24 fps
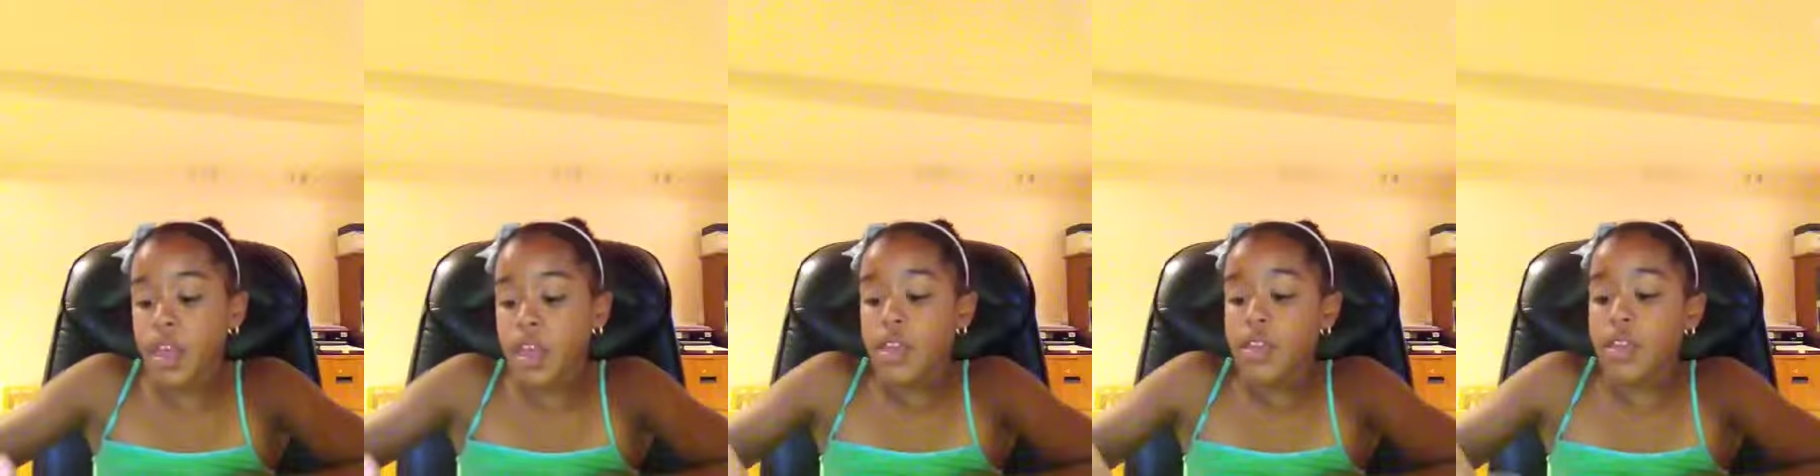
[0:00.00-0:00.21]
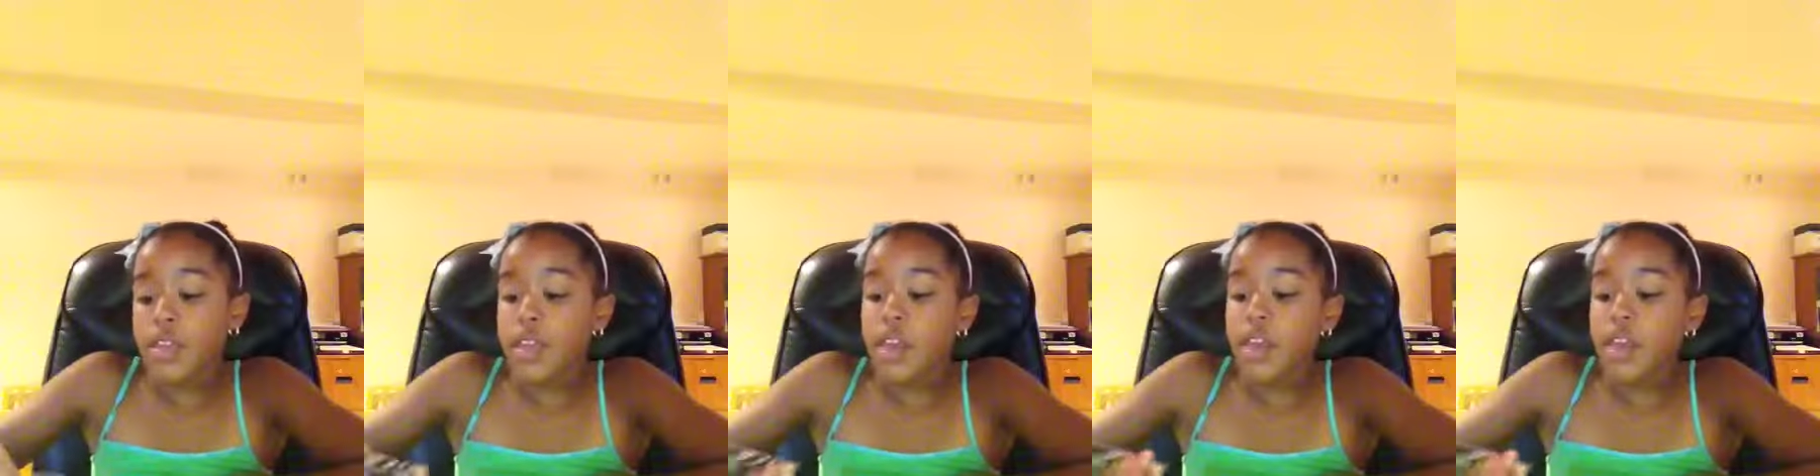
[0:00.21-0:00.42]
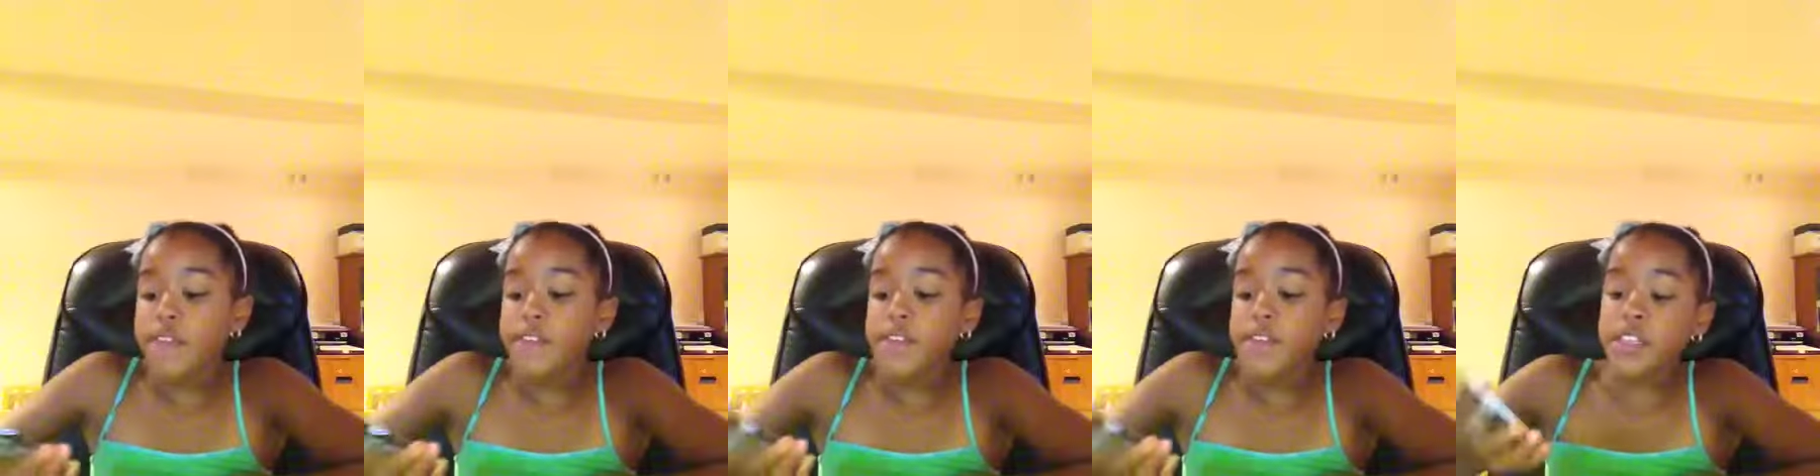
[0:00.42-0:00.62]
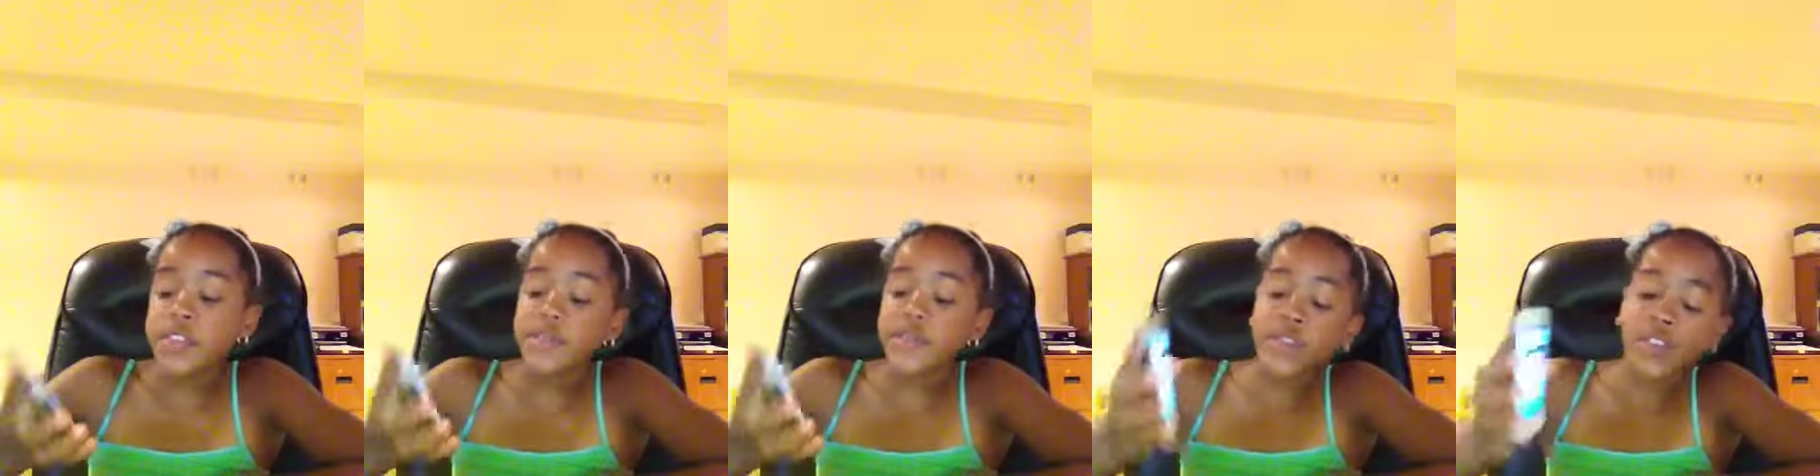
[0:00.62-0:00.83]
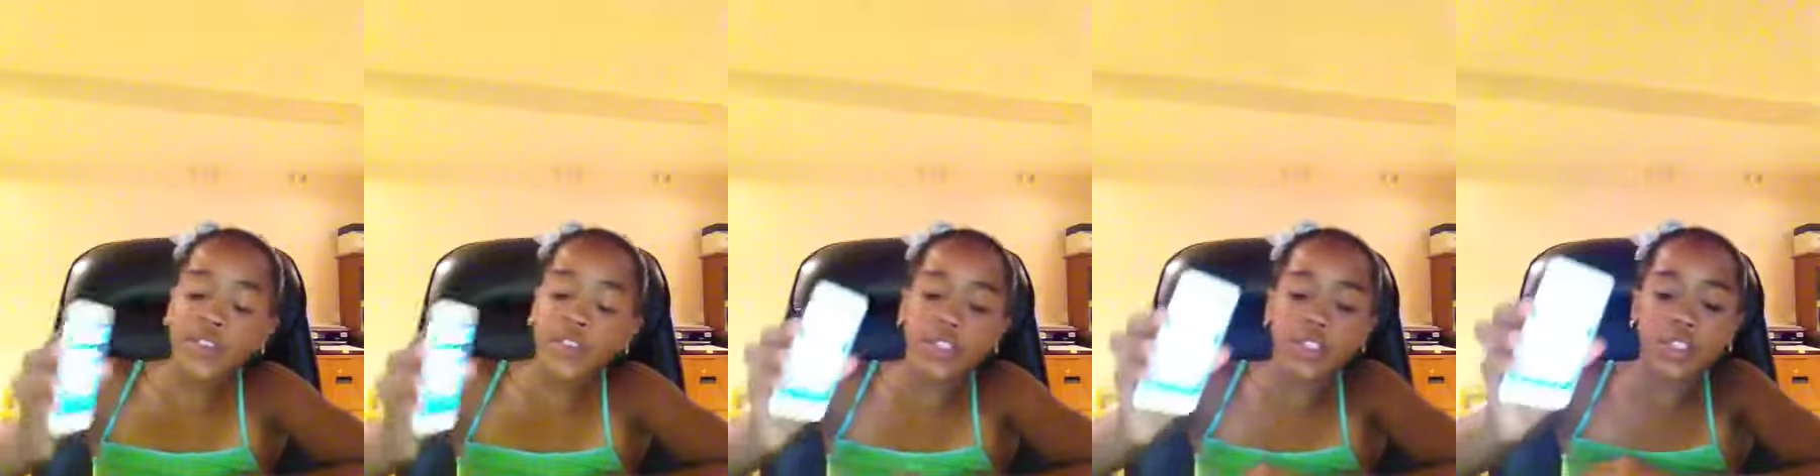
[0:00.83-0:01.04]
Then I have this
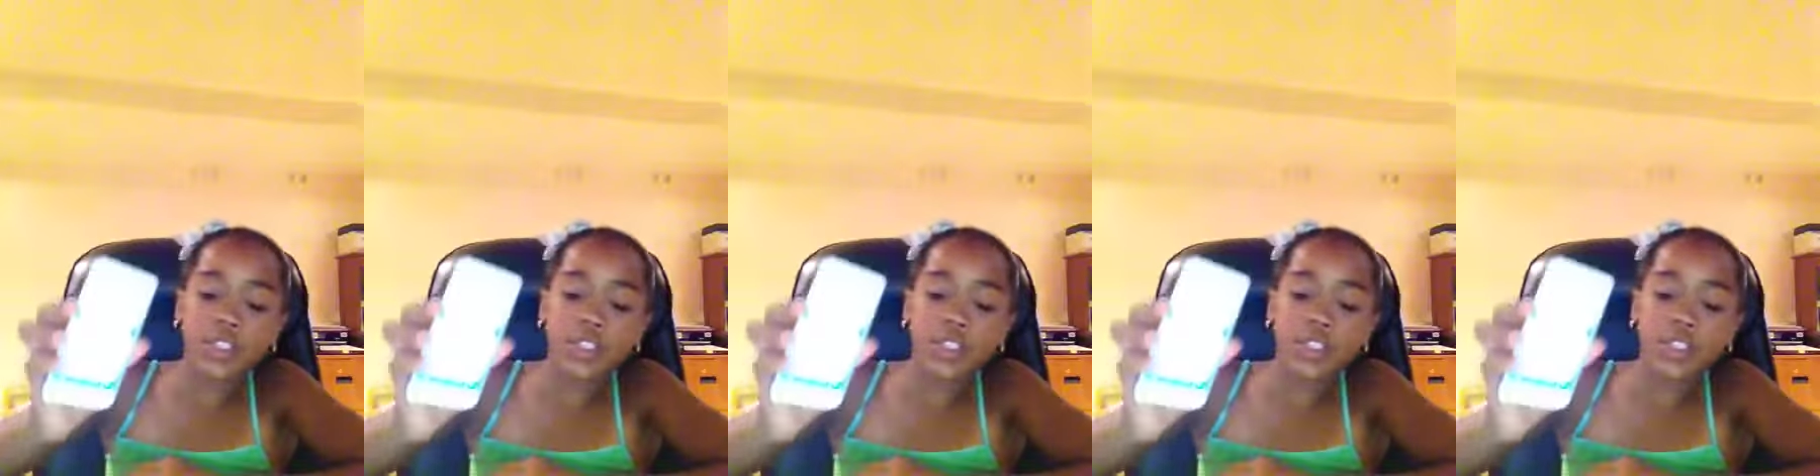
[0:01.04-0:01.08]
folder